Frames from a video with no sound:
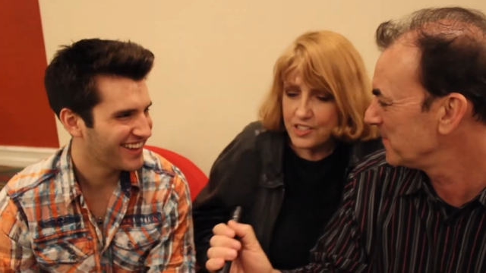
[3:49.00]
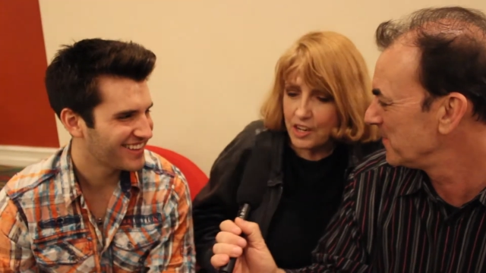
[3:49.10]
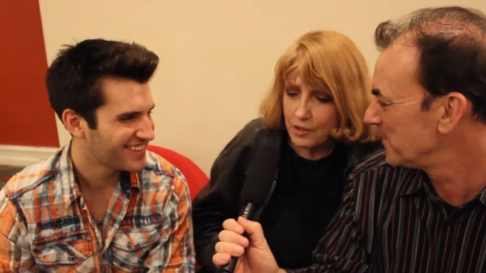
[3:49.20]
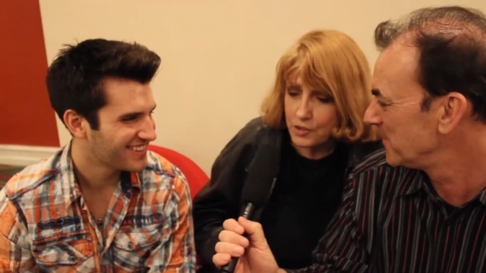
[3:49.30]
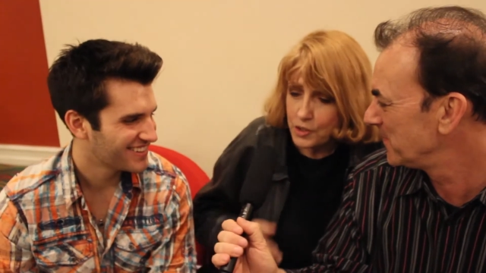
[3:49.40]

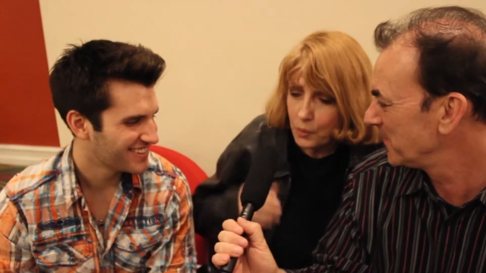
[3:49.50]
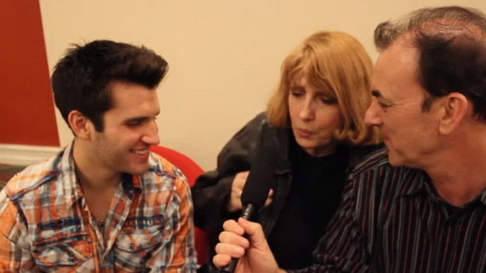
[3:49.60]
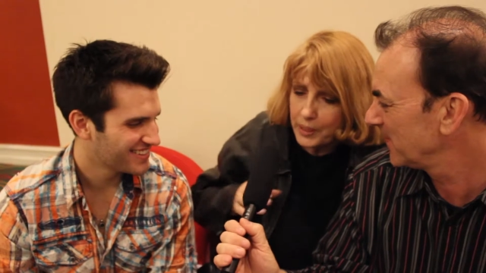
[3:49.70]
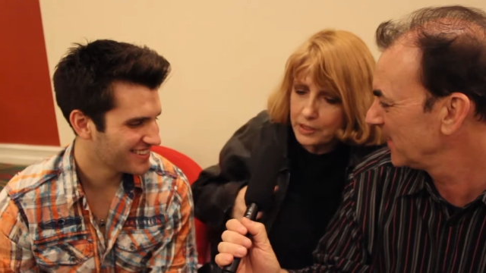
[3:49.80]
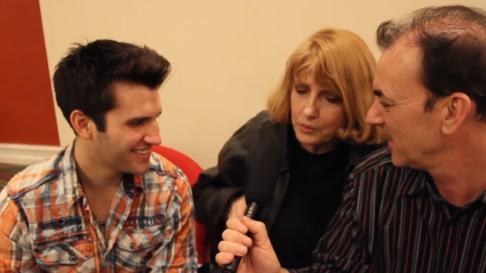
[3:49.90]
Speaker 1: so, so
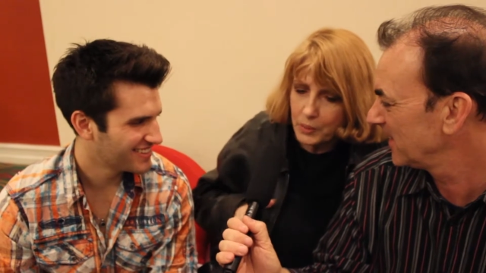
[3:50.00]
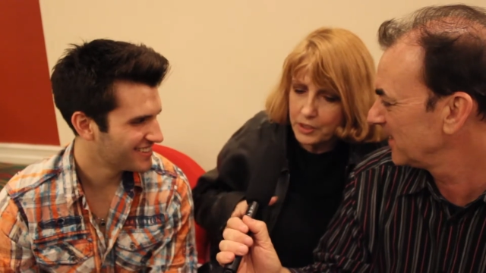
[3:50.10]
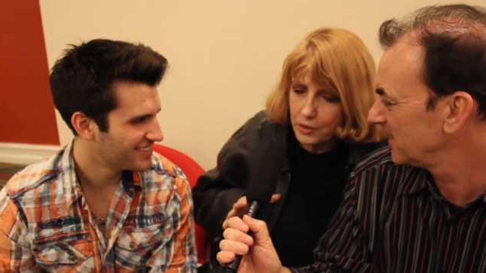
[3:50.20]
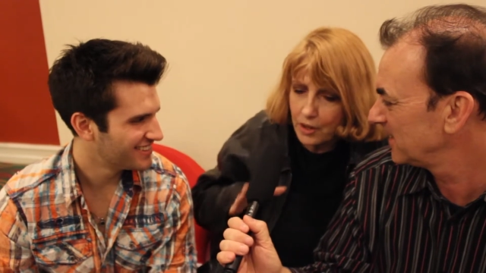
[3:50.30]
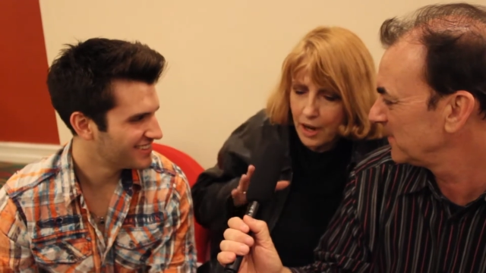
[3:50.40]
when you, when
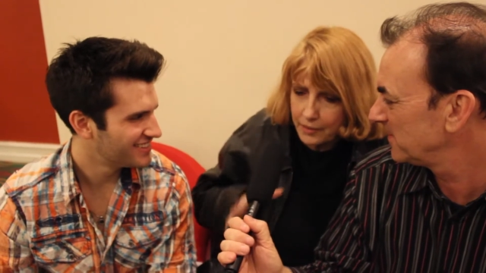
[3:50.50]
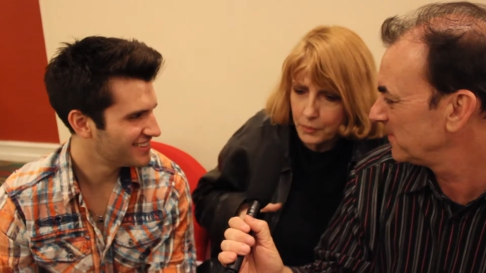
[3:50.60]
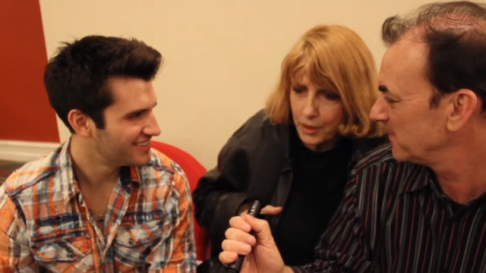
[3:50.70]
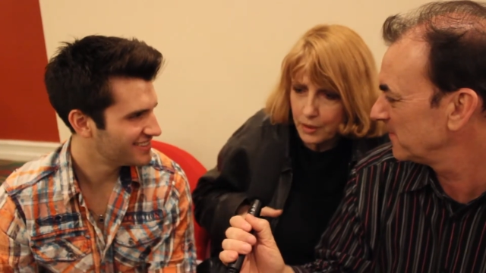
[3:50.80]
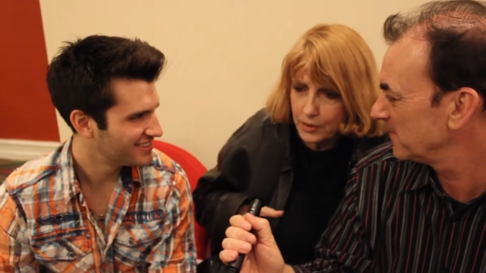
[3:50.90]
you're on the
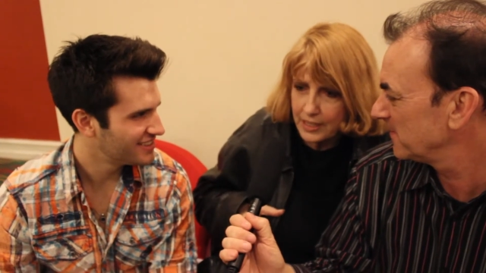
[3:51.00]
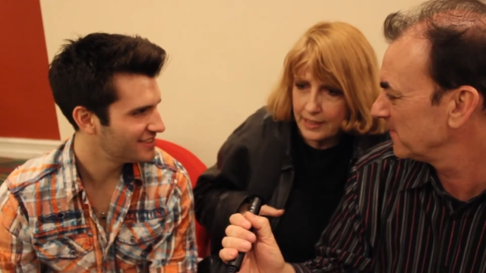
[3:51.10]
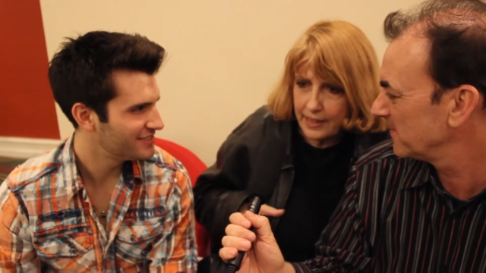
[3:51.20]
road